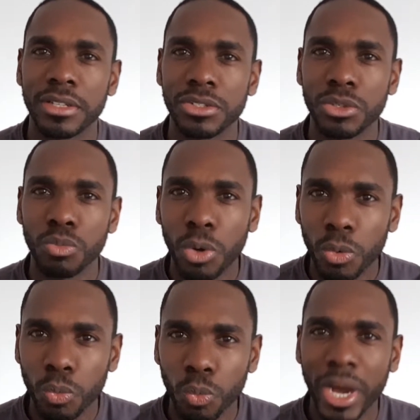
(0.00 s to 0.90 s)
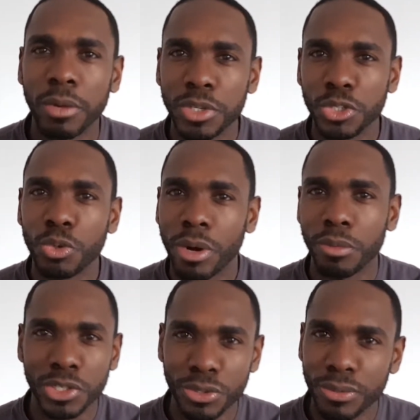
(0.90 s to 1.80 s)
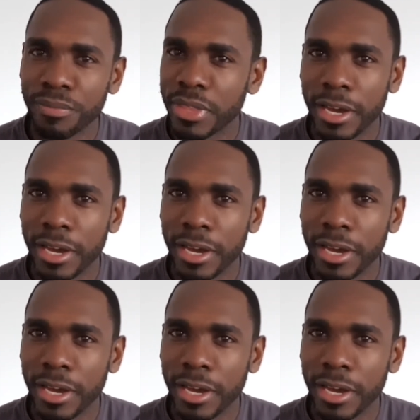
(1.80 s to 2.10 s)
to why we do what we do.